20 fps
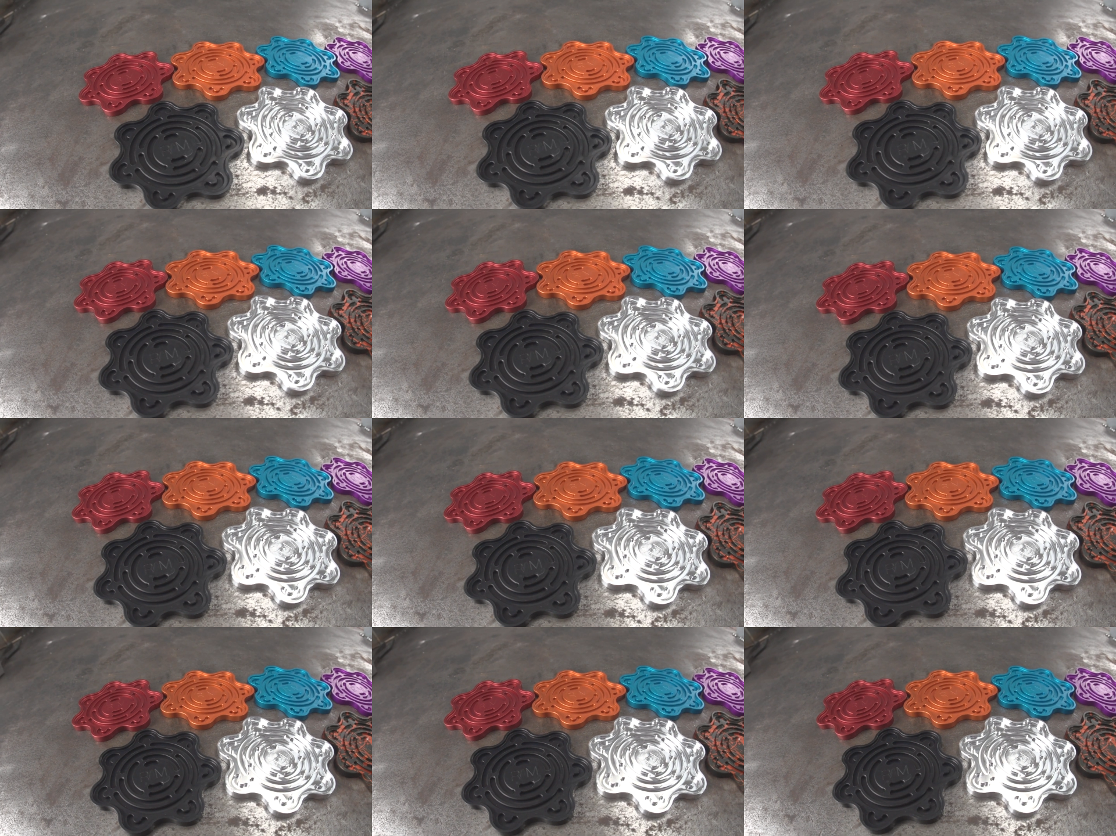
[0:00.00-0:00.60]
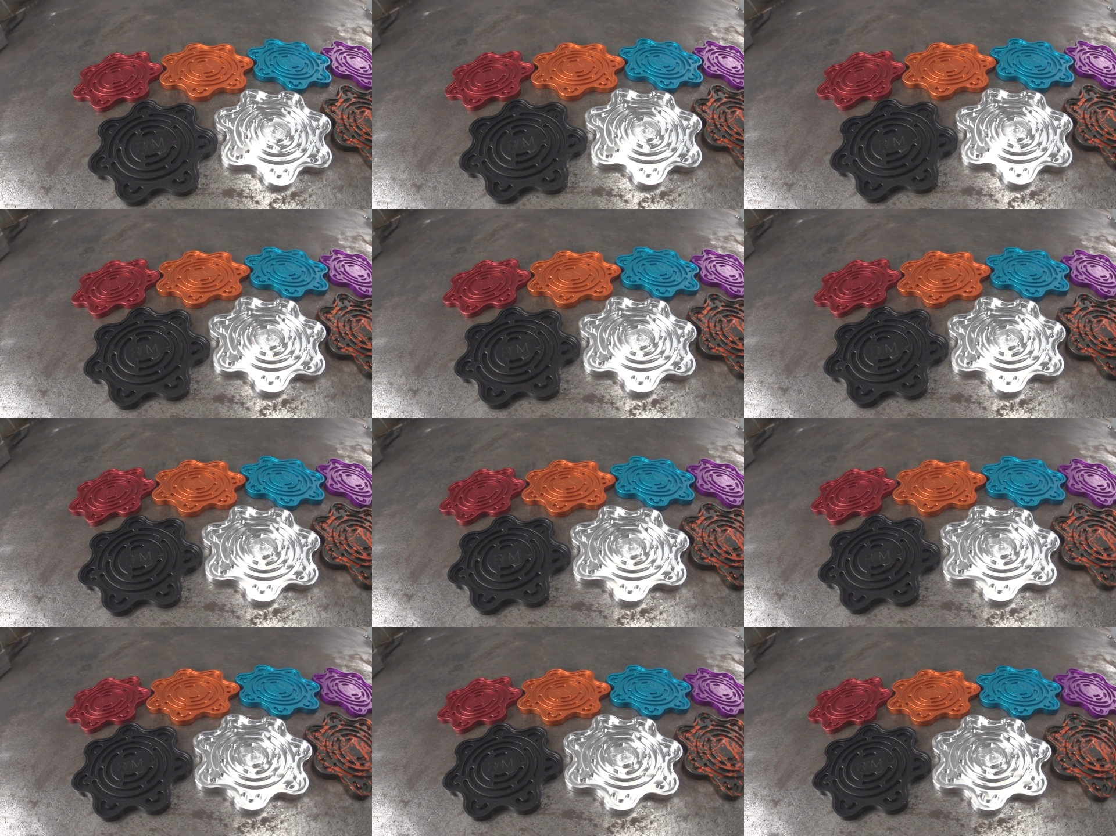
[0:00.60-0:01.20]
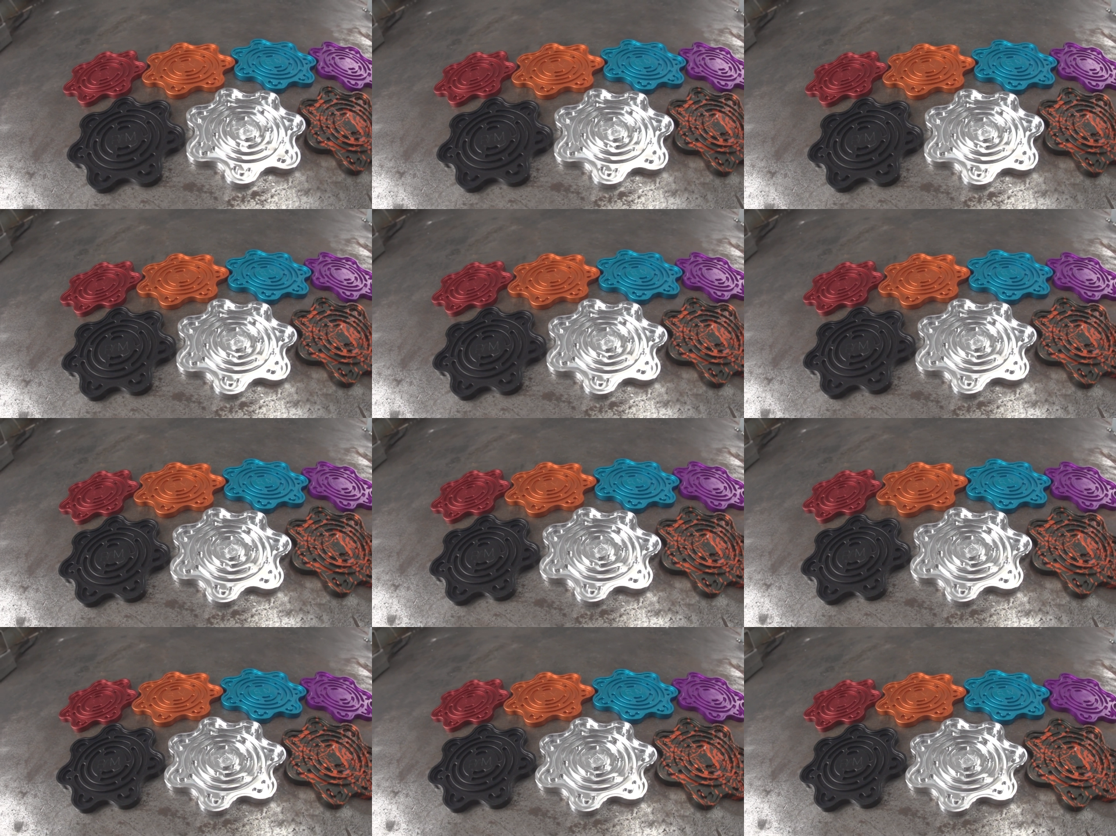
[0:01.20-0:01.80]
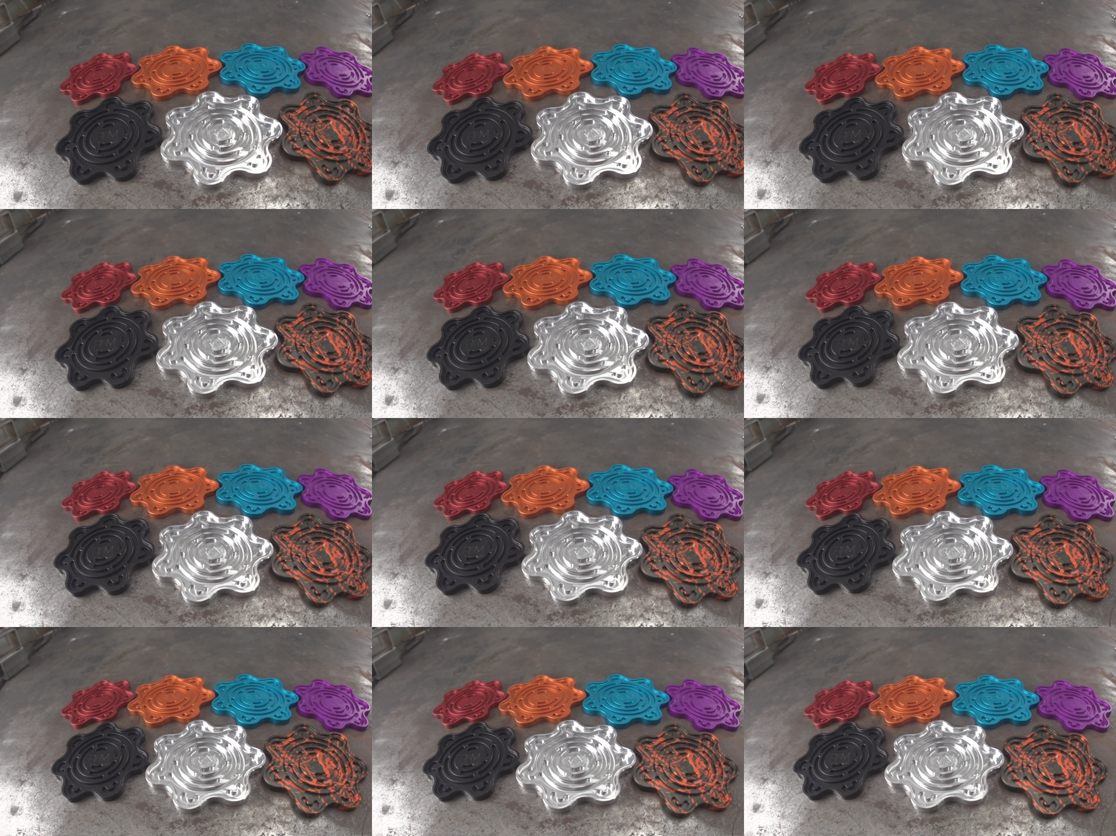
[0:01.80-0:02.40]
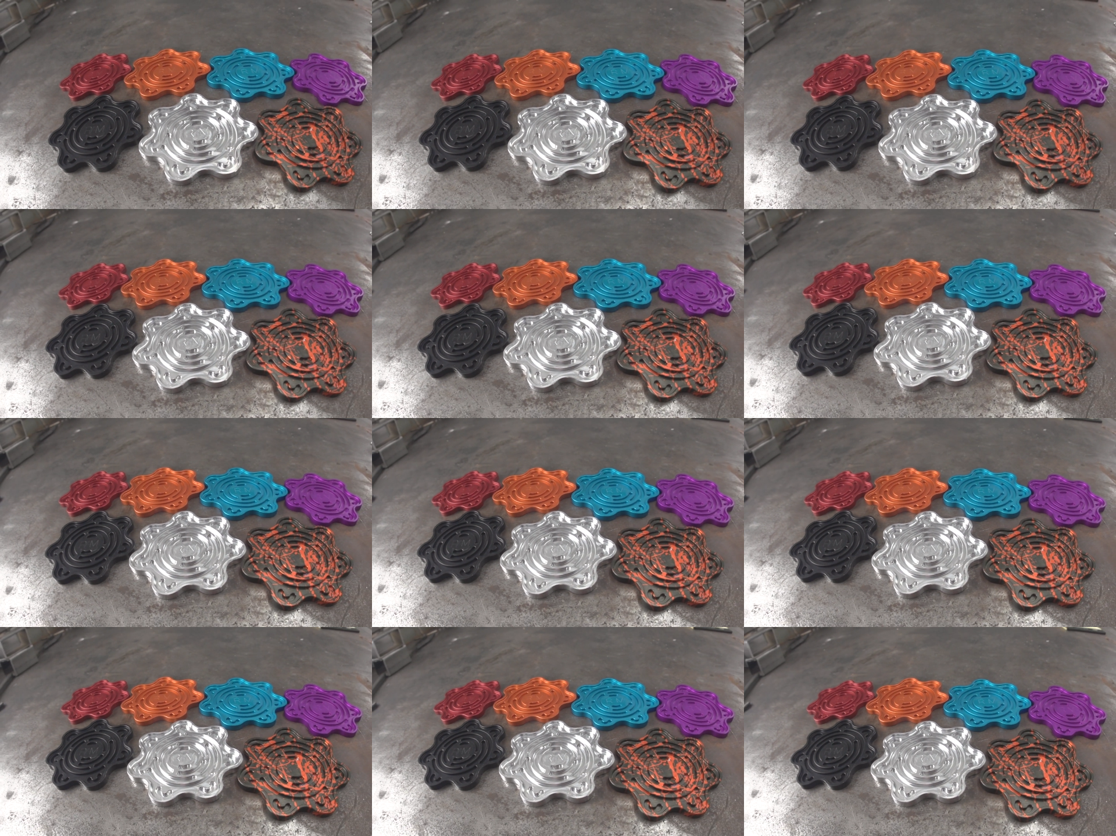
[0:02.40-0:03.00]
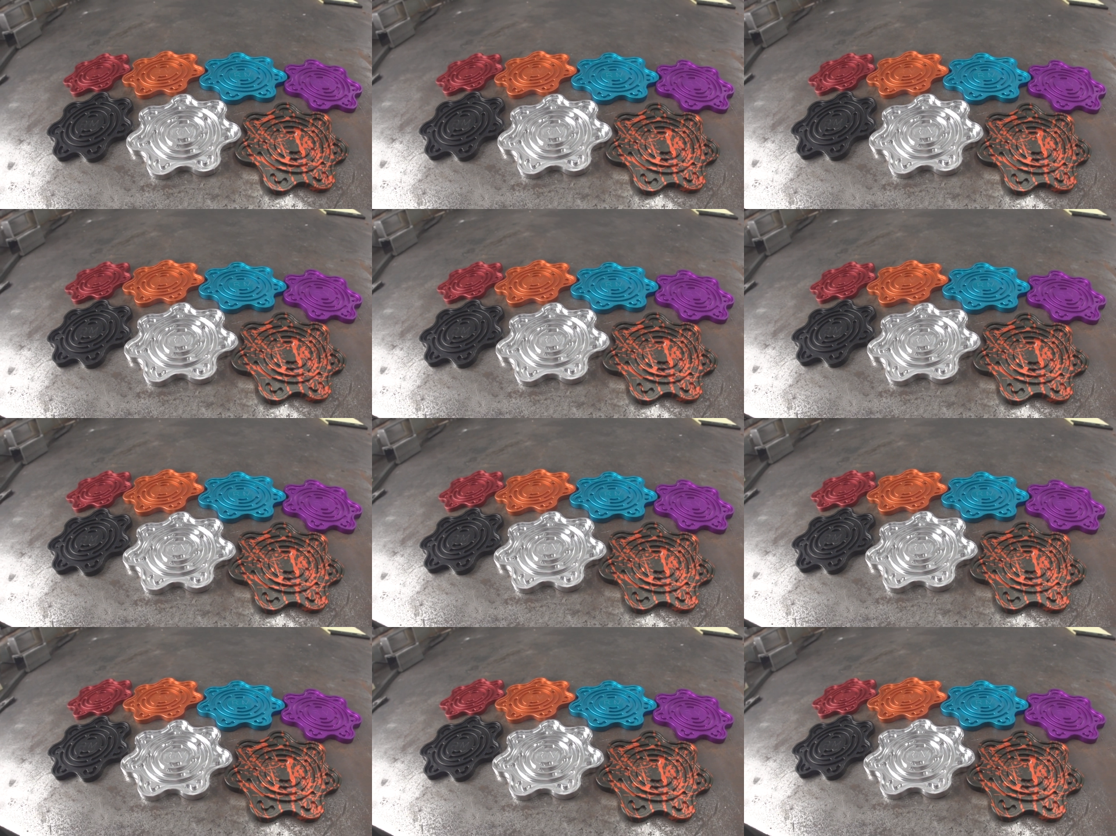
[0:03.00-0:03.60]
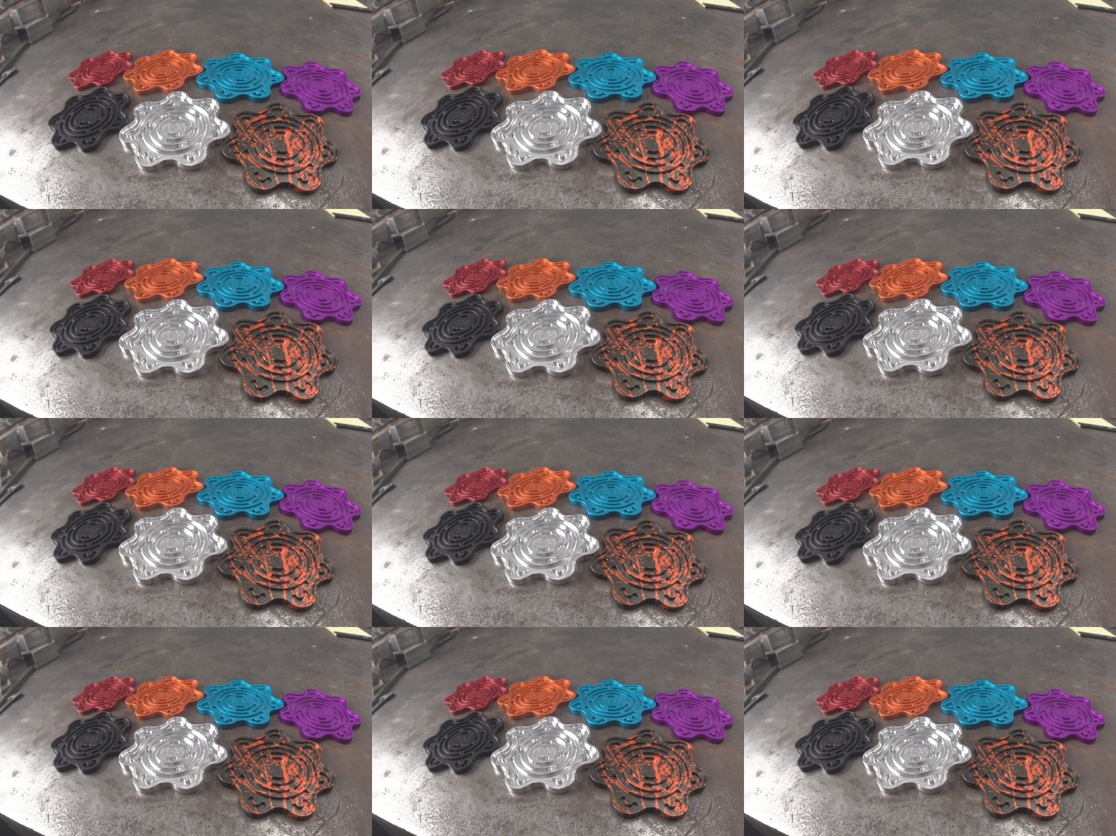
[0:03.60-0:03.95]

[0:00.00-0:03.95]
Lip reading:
[unreadable: no face in view]